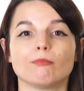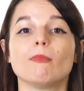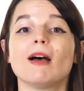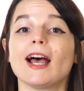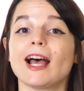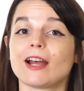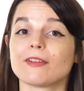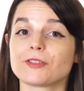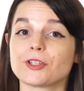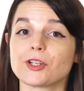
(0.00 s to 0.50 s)

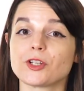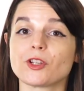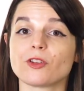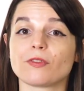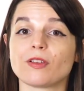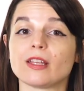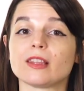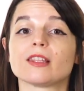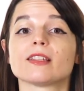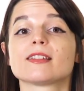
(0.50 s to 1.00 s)
After you've
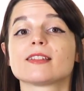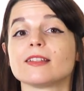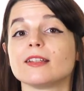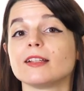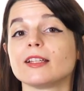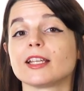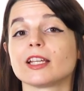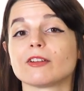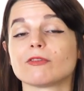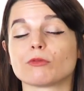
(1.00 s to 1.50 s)
hit the
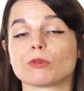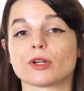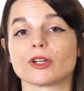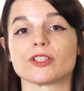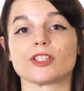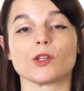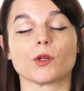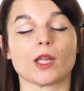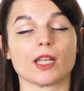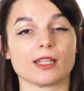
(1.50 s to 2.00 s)
ceiling of
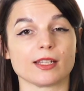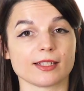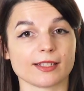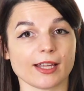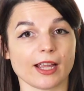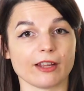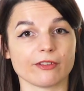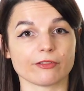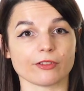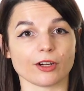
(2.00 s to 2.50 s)
words you can
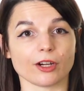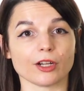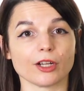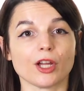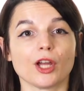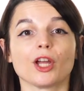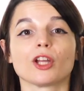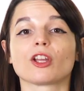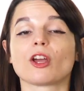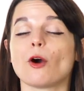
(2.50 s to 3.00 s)
decipher,
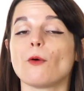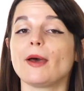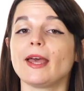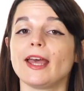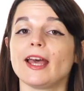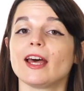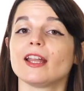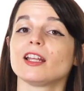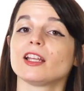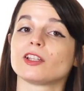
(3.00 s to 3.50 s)
go
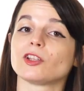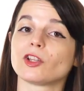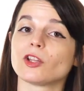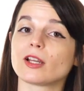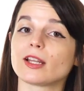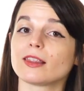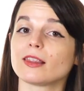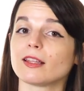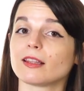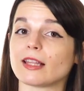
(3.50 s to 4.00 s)
ahead and
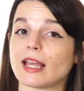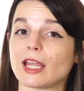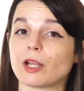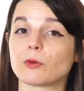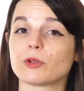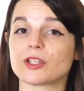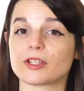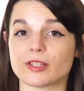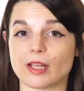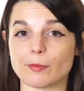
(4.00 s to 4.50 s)
look at the
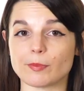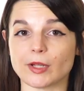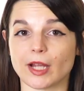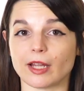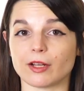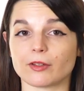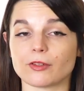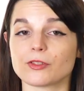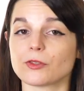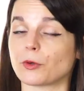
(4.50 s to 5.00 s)
language
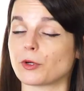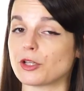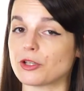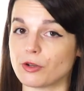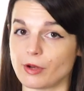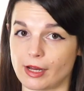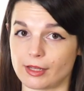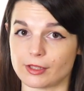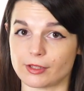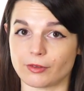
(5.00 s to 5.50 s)
subtitles or
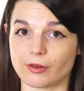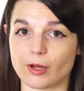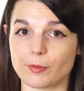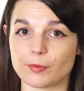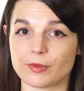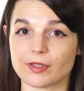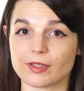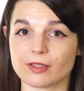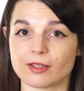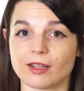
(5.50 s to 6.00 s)

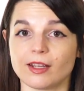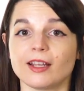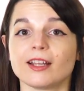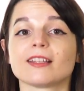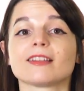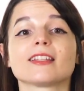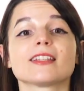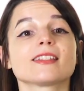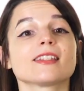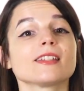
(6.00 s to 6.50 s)
transcripts.
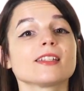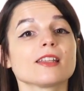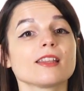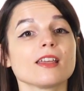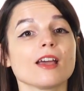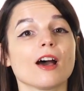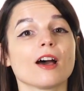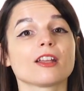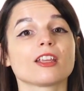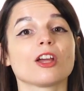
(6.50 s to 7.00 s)
Listen to
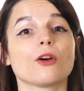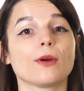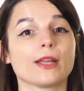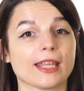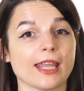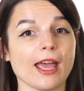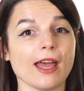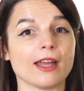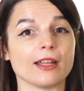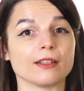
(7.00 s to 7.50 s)
the audio
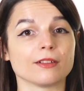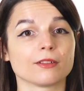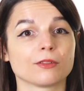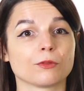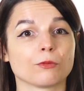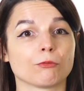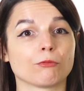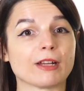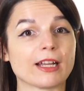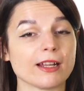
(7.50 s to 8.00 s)
again,
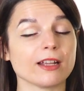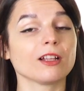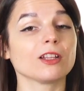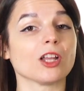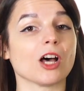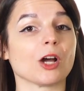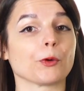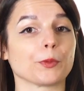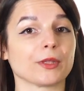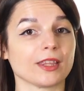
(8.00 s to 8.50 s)
reading
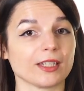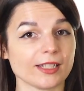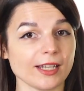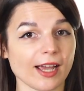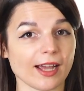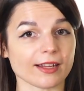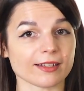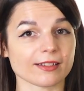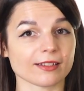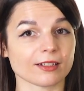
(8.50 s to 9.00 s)
along with the
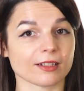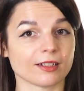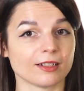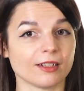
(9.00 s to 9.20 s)
text.